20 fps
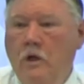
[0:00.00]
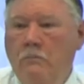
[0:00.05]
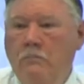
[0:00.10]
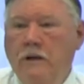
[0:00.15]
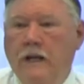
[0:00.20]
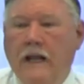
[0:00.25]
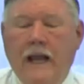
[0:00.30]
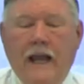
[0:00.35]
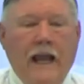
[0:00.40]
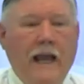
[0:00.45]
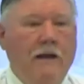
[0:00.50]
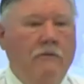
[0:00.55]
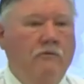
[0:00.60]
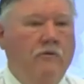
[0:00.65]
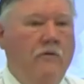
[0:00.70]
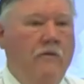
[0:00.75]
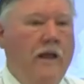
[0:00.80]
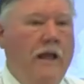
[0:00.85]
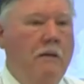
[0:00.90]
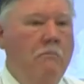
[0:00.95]
But
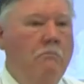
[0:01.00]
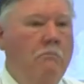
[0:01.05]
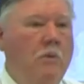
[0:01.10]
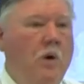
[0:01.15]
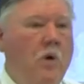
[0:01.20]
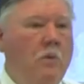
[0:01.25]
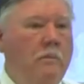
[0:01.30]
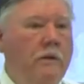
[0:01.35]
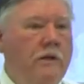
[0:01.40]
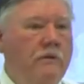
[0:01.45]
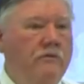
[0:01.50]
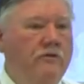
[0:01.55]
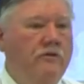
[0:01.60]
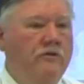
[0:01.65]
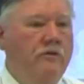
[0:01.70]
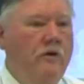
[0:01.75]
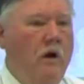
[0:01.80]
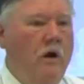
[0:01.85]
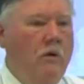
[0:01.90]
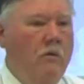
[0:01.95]
after that moment of
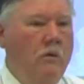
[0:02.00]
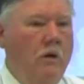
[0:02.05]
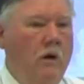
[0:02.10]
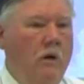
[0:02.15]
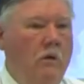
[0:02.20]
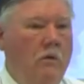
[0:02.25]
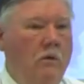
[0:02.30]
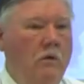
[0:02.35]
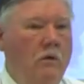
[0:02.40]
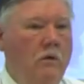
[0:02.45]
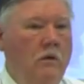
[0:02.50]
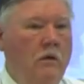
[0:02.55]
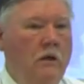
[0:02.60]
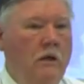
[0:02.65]
sorrow,